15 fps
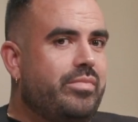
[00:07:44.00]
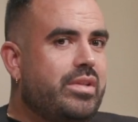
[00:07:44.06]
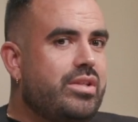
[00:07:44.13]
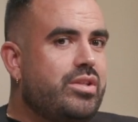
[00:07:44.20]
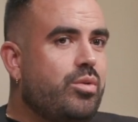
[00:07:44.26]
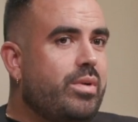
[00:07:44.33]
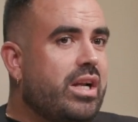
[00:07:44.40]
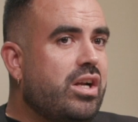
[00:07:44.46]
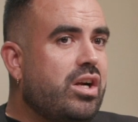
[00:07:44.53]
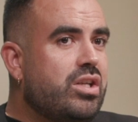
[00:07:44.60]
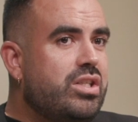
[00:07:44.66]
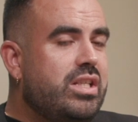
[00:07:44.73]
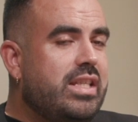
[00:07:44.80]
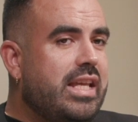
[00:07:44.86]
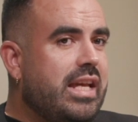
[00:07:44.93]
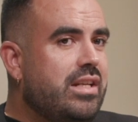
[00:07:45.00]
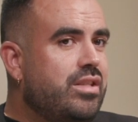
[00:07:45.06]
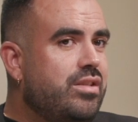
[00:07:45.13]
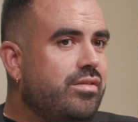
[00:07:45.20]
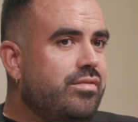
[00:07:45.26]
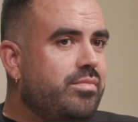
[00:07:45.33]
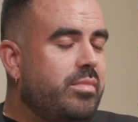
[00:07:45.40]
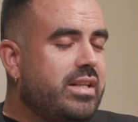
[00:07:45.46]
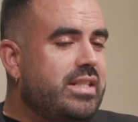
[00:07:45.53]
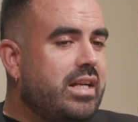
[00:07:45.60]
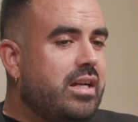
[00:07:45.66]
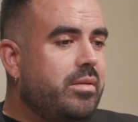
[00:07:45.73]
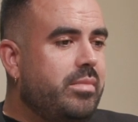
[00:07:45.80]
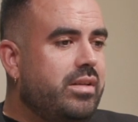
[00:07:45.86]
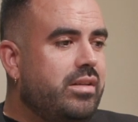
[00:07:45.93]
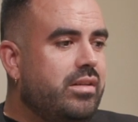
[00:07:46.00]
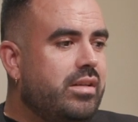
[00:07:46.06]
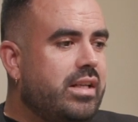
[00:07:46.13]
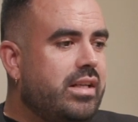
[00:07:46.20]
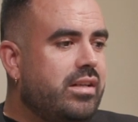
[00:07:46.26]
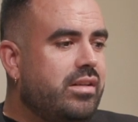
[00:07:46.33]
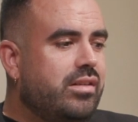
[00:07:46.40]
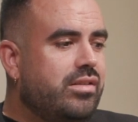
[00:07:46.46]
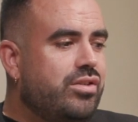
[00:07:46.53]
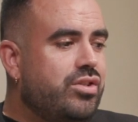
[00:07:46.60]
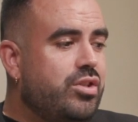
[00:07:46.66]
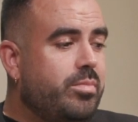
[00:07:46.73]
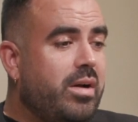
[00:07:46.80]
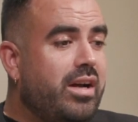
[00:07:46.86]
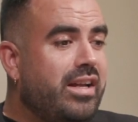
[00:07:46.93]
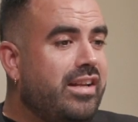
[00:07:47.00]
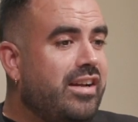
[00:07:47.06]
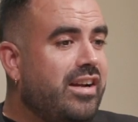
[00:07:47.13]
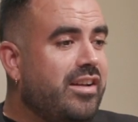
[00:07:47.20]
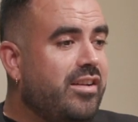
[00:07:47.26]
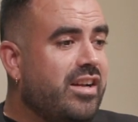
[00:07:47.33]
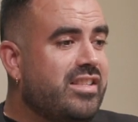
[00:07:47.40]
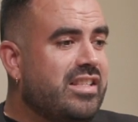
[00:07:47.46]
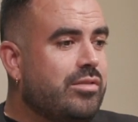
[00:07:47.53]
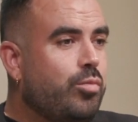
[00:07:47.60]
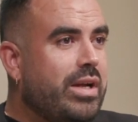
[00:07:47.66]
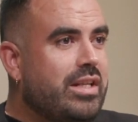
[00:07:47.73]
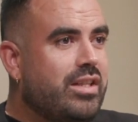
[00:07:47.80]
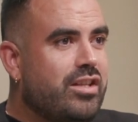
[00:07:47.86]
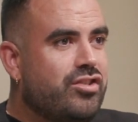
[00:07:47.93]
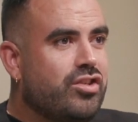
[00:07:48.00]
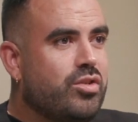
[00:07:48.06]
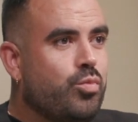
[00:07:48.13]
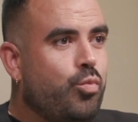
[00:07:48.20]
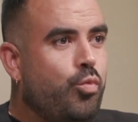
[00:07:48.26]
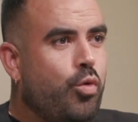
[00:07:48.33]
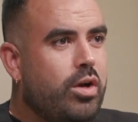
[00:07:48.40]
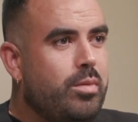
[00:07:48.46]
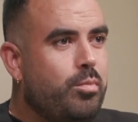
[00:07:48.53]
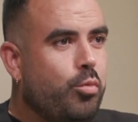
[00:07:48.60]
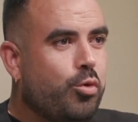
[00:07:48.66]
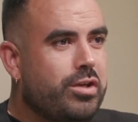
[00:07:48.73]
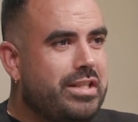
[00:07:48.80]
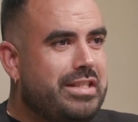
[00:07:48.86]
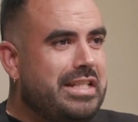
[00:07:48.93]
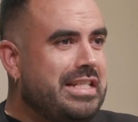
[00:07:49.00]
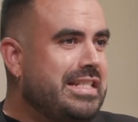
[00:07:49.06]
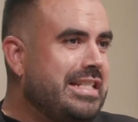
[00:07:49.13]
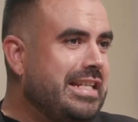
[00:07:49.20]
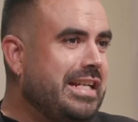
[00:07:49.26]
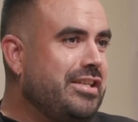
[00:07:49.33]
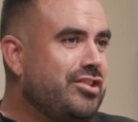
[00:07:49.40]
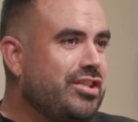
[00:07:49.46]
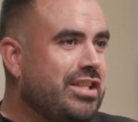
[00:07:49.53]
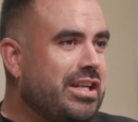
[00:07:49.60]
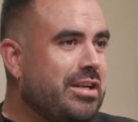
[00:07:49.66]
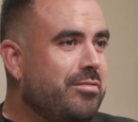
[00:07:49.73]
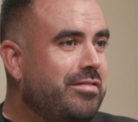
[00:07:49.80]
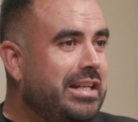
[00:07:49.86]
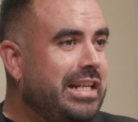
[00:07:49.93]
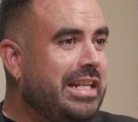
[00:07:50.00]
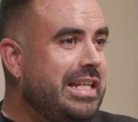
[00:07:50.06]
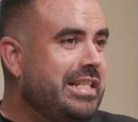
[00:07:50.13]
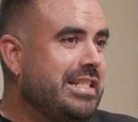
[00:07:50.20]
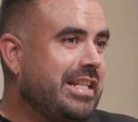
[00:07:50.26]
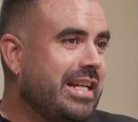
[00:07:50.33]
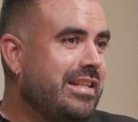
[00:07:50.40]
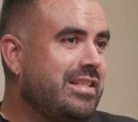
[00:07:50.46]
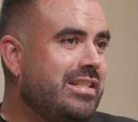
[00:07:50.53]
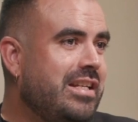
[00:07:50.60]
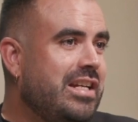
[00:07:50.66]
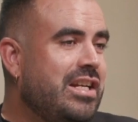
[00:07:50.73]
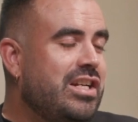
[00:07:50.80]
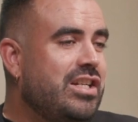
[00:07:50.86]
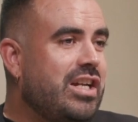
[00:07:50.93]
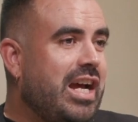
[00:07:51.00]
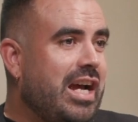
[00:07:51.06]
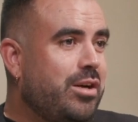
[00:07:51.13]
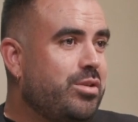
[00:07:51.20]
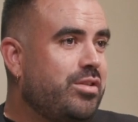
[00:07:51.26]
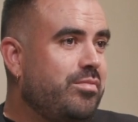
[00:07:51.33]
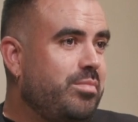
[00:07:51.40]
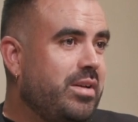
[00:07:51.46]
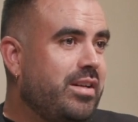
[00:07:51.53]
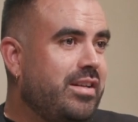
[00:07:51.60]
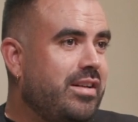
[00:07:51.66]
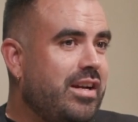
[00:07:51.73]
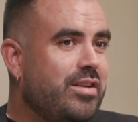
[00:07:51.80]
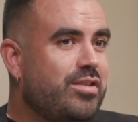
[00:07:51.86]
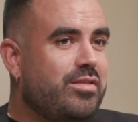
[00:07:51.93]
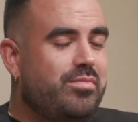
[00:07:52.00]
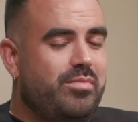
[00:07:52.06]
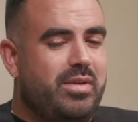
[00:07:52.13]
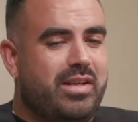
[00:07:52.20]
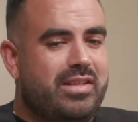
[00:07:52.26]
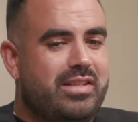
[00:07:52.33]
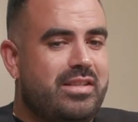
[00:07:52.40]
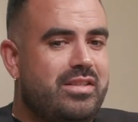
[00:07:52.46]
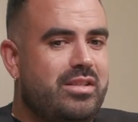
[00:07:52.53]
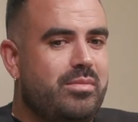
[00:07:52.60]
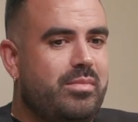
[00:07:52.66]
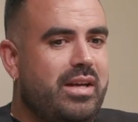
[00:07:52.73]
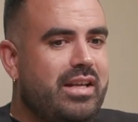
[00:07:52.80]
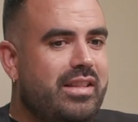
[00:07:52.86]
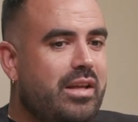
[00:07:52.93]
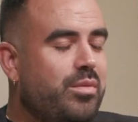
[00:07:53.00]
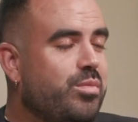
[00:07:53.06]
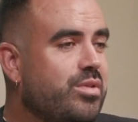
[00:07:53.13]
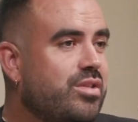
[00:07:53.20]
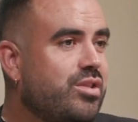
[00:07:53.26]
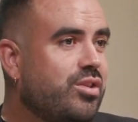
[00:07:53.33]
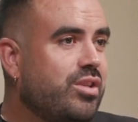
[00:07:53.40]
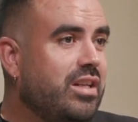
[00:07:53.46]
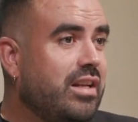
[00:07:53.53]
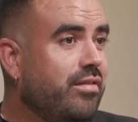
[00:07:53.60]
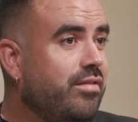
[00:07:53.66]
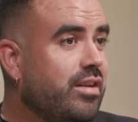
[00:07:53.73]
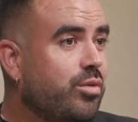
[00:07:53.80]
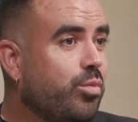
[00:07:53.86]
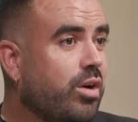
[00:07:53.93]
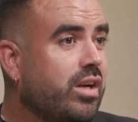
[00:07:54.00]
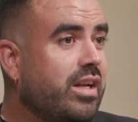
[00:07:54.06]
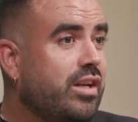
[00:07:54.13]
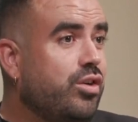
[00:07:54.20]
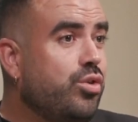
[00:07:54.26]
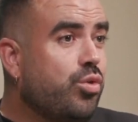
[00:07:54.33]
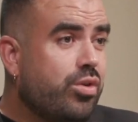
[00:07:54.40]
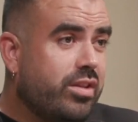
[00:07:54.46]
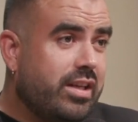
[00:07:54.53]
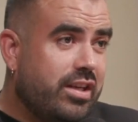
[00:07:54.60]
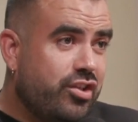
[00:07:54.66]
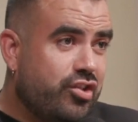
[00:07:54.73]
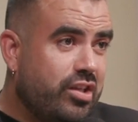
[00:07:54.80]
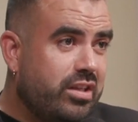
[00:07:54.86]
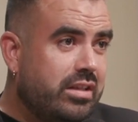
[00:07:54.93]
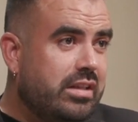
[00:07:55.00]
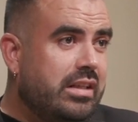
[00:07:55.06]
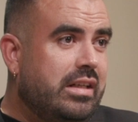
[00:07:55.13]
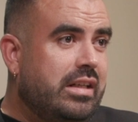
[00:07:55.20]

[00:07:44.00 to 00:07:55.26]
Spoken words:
So when I got to the end of my time in Dubai, I said, wait, there's just one more stint in Asia that I really need to get out of my system. And that was to live and work in North Asia,